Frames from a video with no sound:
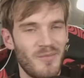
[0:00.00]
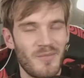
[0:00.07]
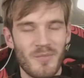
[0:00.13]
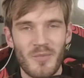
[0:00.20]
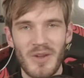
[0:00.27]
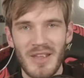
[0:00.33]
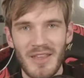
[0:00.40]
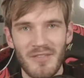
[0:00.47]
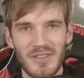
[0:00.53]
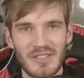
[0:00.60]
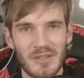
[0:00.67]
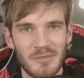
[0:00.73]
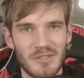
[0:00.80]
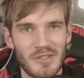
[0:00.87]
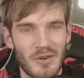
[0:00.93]
we give it
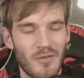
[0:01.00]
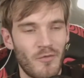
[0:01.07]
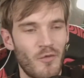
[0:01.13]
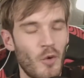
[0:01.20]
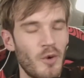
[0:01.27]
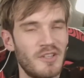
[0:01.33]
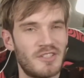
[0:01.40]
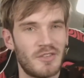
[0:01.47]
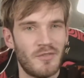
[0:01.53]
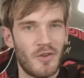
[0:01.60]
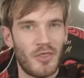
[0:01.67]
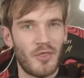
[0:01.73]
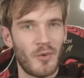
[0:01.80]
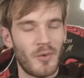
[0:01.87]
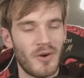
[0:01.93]
some sort of voice of
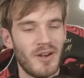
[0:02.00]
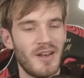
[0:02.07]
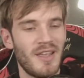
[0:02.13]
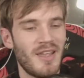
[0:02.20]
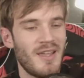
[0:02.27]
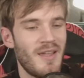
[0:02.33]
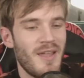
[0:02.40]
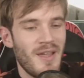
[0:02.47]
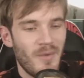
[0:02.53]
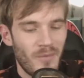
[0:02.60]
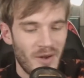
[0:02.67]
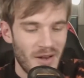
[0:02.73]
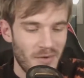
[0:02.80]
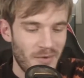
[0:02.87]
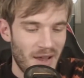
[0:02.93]
authority,
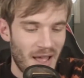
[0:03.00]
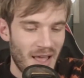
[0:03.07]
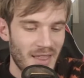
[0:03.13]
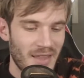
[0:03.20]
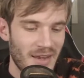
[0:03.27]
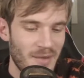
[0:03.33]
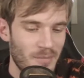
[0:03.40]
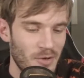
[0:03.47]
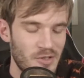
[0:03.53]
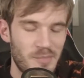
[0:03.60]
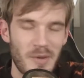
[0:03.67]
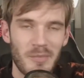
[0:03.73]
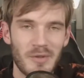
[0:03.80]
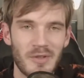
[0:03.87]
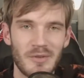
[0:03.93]
when in reality, most
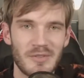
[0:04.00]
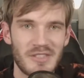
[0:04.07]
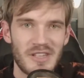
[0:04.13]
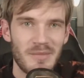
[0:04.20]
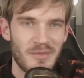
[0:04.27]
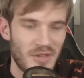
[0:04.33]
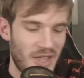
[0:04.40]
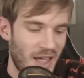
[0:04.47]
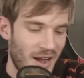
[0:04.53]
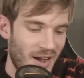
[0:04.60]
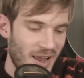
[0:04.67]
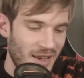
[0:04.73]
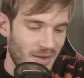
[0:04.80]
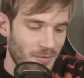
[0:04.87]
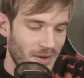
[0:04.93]
people don't seem to care
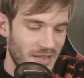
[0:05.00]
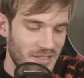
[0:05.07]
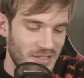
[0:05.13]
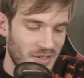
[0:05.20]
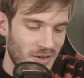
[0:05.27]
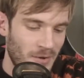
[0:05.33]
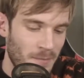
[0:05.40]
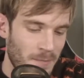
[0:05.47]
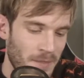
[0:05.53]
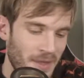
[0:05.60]
anyway. So